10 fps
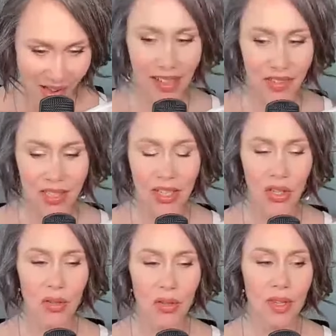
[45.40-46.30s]
and I have to
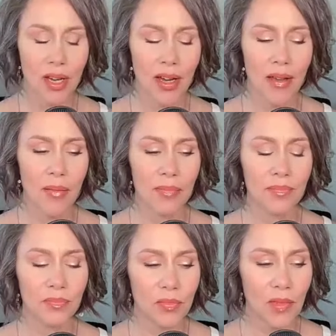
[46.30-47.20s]
tell you
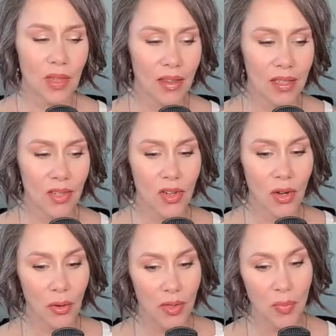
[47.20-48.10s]
that this
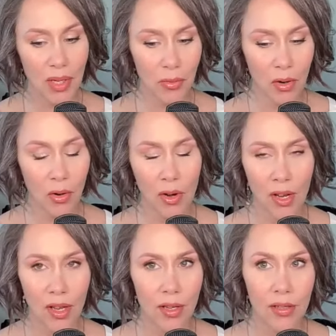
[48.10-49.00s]
show is being
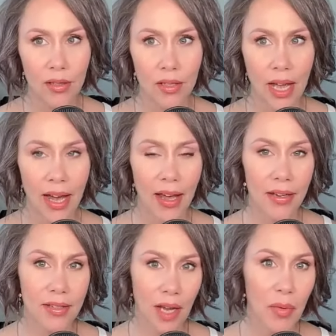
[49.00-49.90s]
recorded
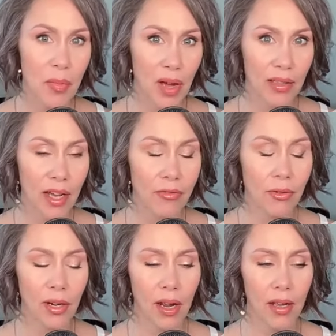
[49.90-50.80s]
at a time in my
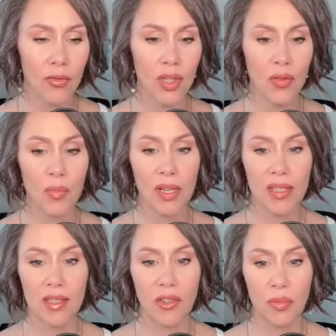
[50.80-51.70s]
life where I have given
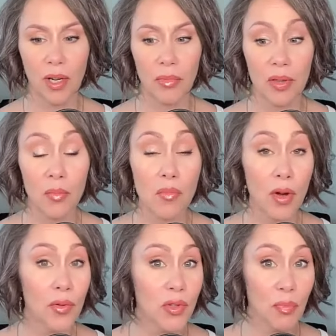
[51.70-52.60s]
myself probably the
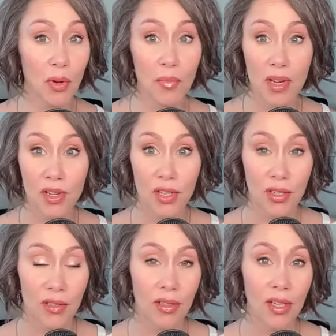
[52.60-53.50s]
most
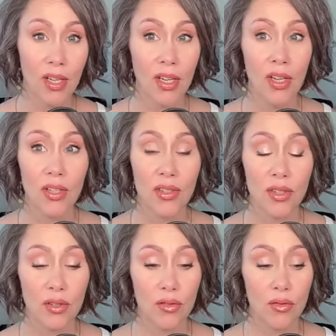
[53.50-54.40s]
permission
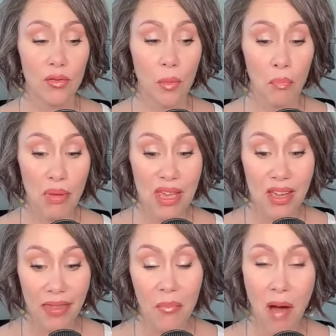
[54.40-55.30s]
to
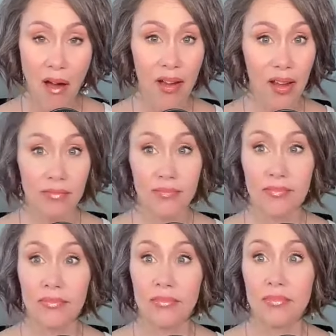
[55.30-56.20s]
be in the muck
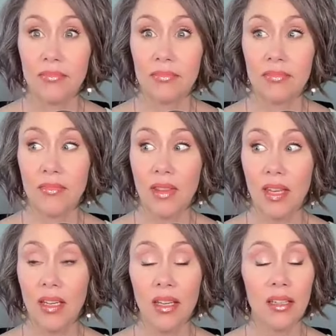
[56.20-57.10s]

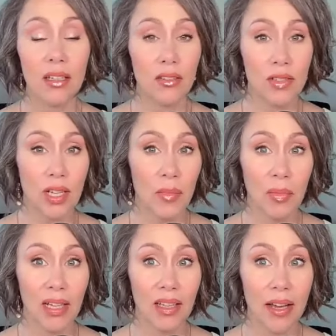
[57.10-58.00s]
than any other time in
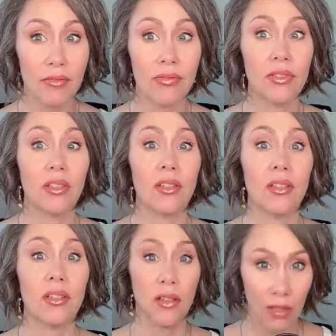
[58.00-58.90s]
my life
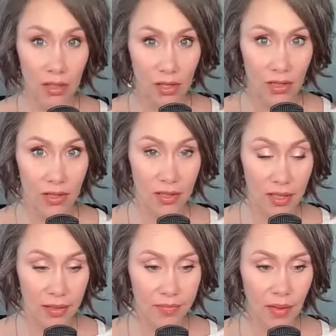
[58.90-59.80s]

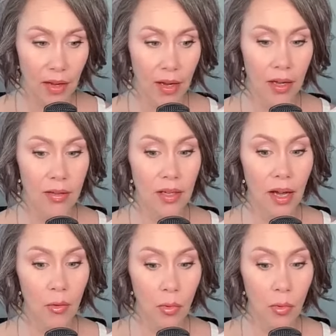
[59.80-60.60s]
consciously. And I